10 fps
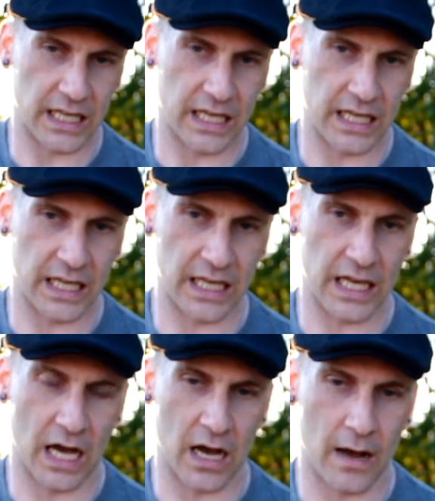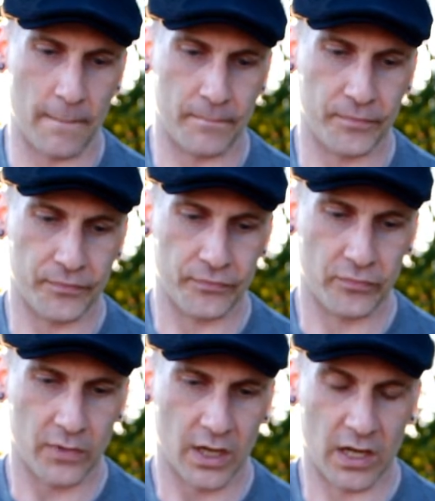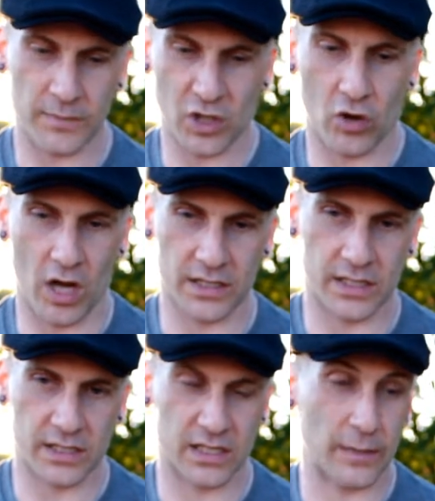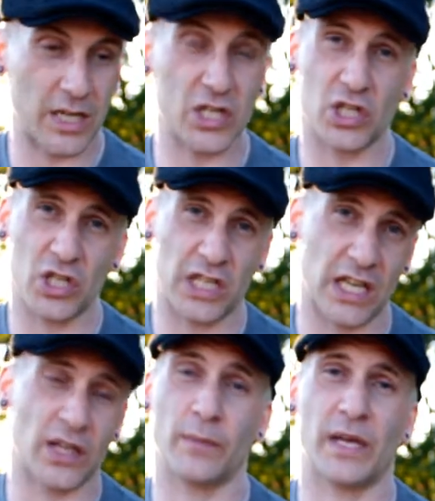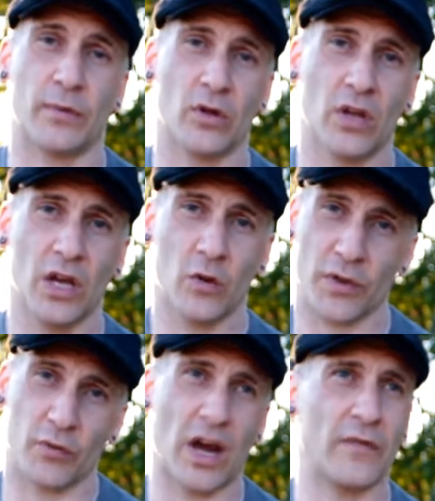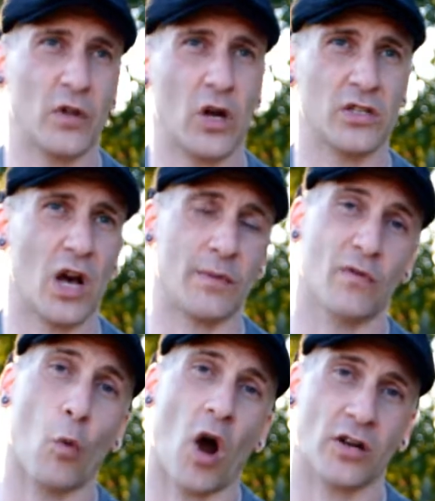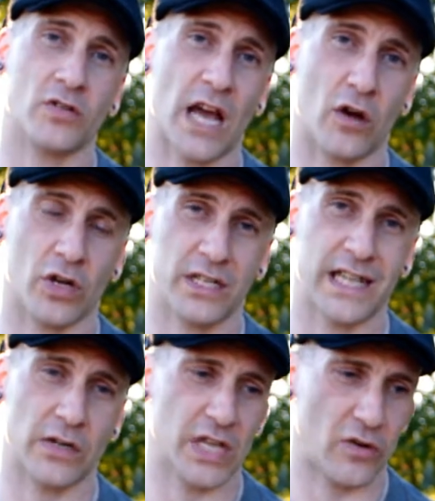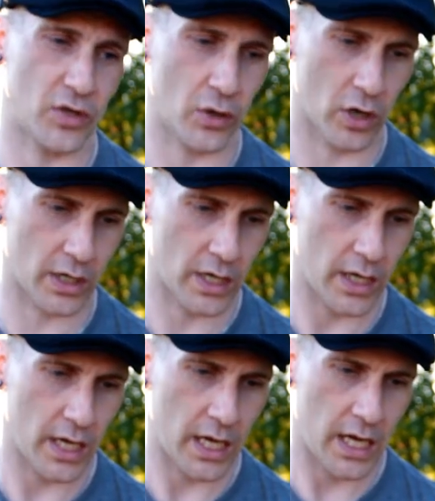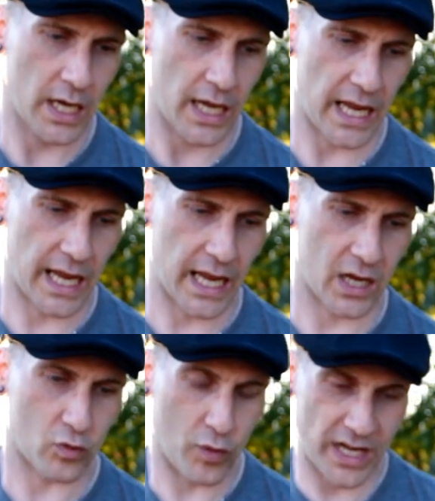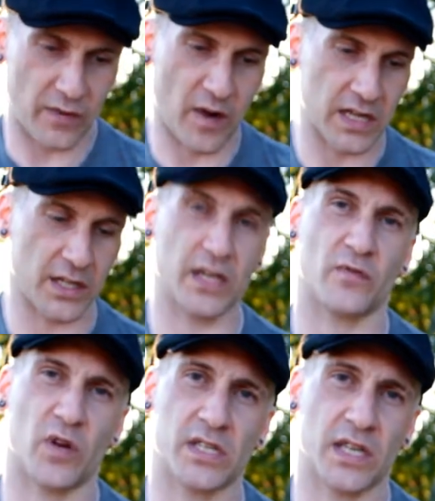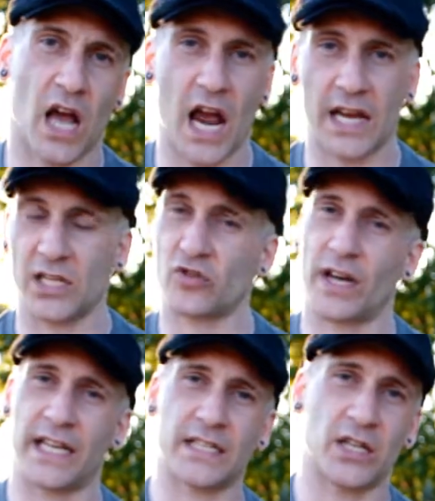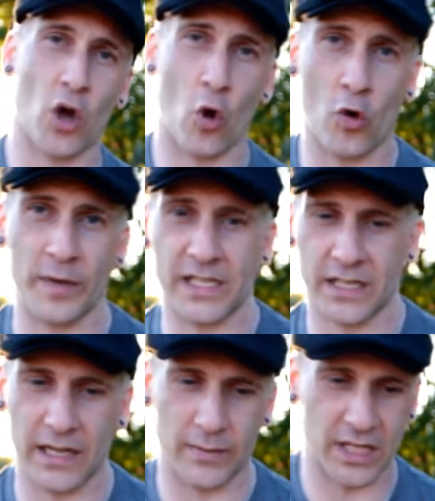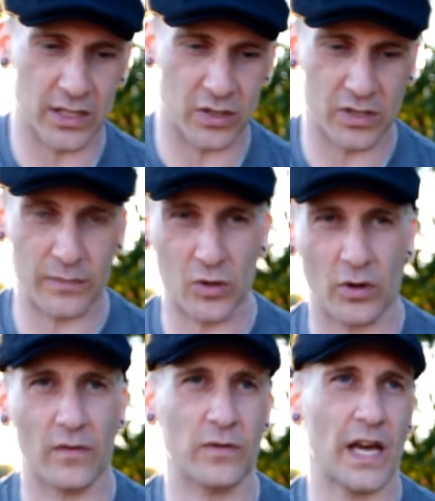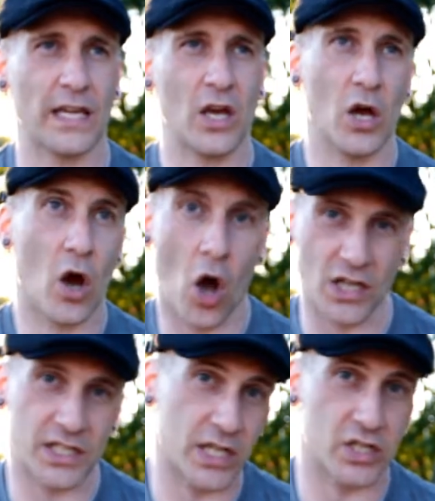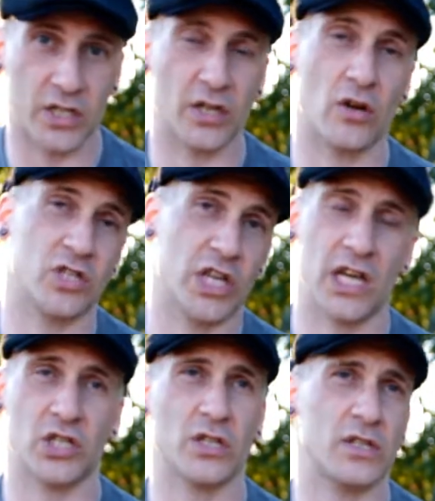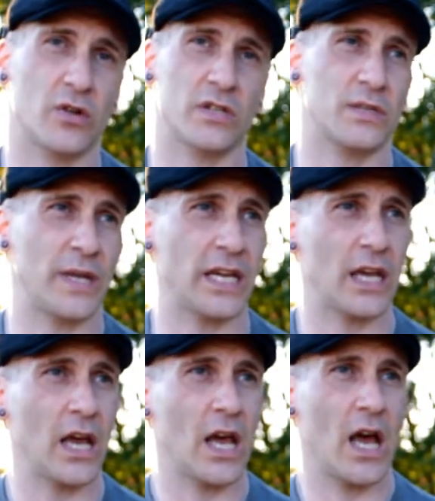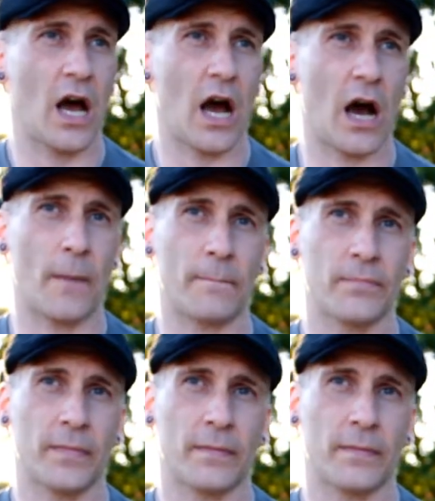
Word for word: he um, comes across somebody killing people with a rifle on top of a water tower in downtown New York. And when he finally confronts the guy and he's trying to get to know him and he's attempting to do some sort of like hostage negotiation, so to speak, um,